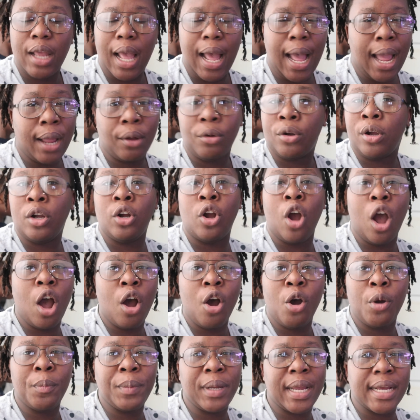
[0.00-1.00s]
I
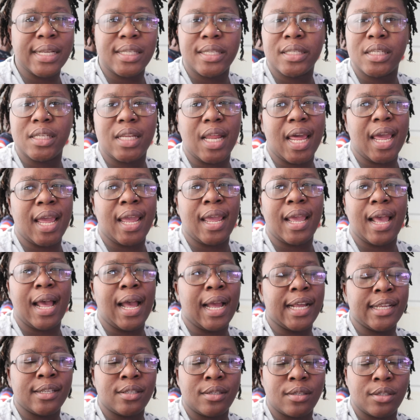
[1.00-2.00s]
got home yesterday.
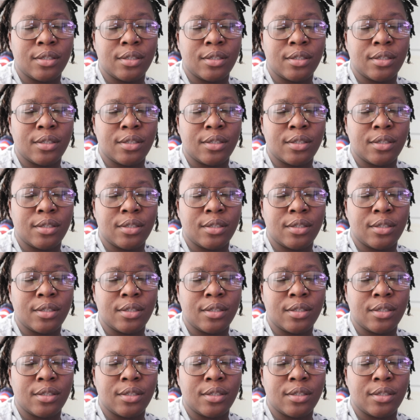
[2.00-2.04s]
I, I